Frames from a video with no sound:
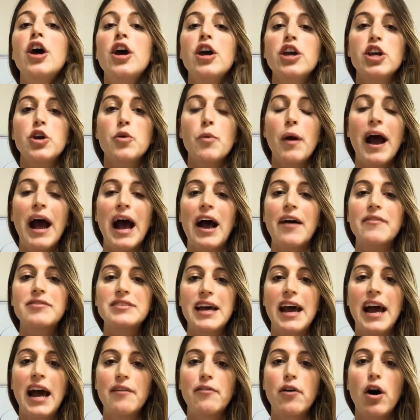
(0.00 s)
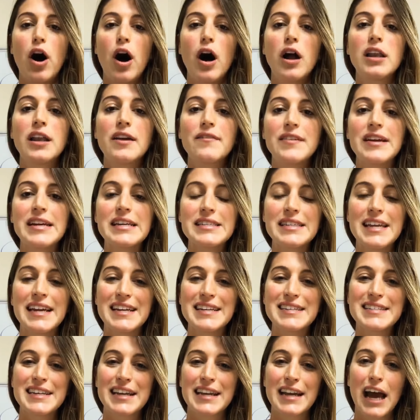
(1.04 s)
You have to have all of these
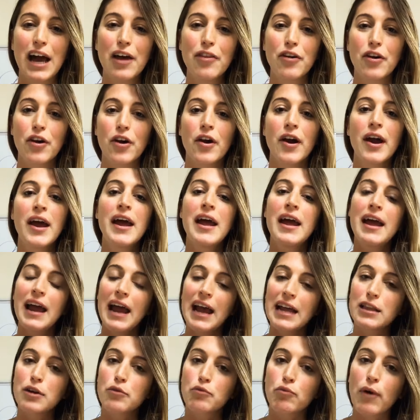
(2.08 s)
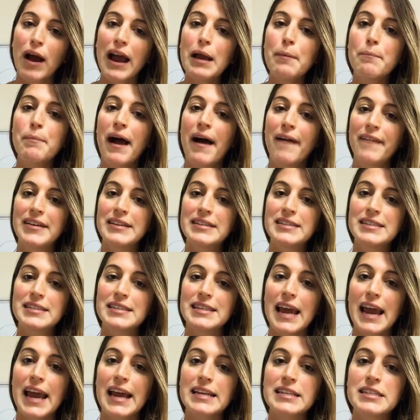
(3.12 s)
things together in the right balanced
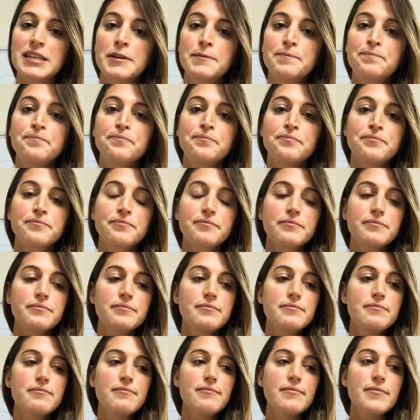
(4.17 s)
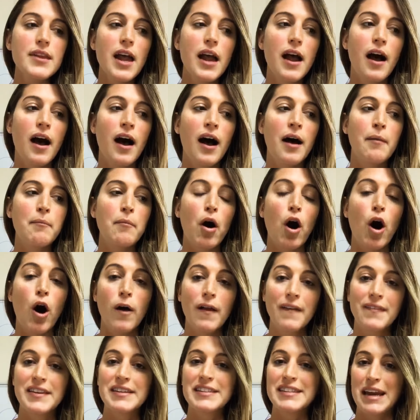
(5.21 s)
state, all
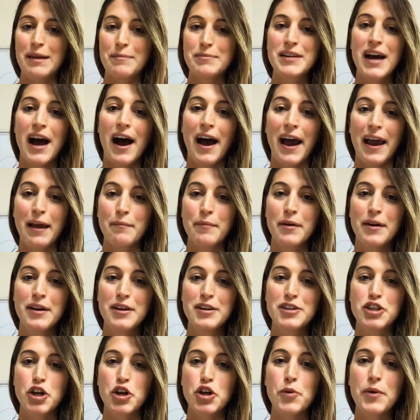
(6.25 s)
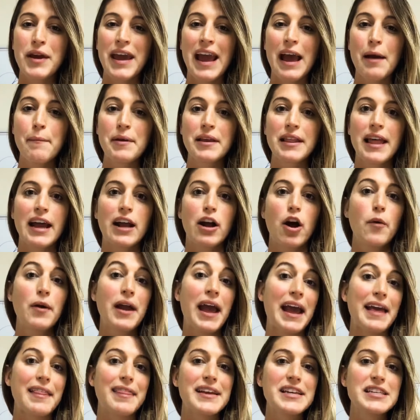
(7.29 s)
at the same time. So you can't be like,
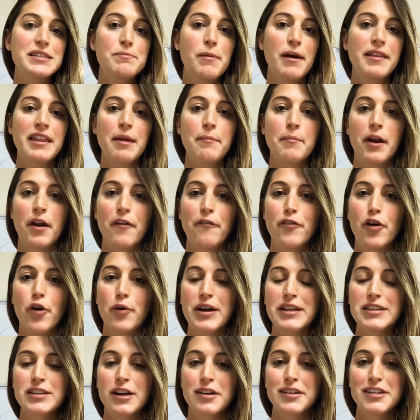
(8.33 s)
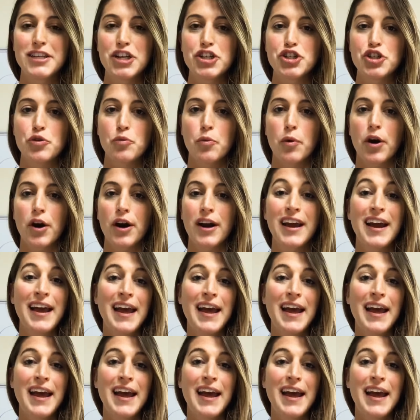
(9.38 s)
okay, this month I'm going to focus on tissue work,